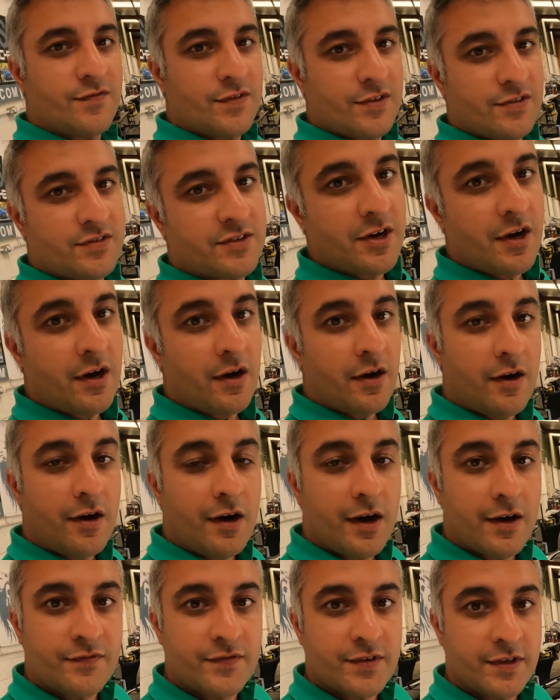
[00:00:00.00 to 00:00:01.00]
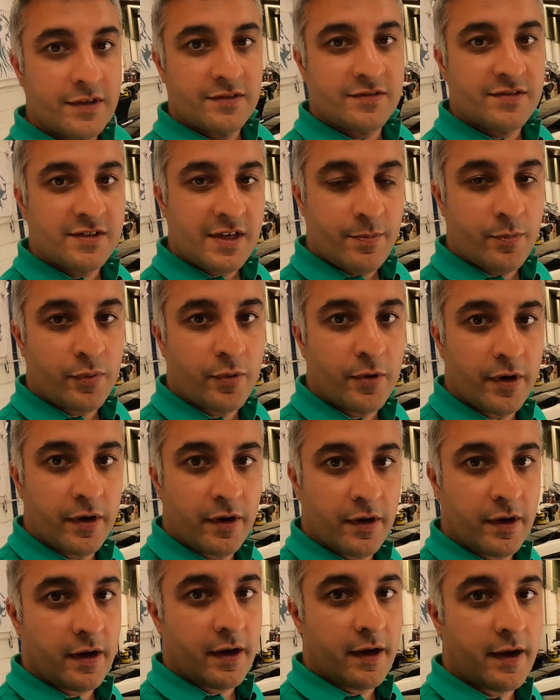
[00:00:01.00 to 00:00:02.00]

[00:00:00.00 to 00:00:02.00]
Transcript: of this car, I've done a separate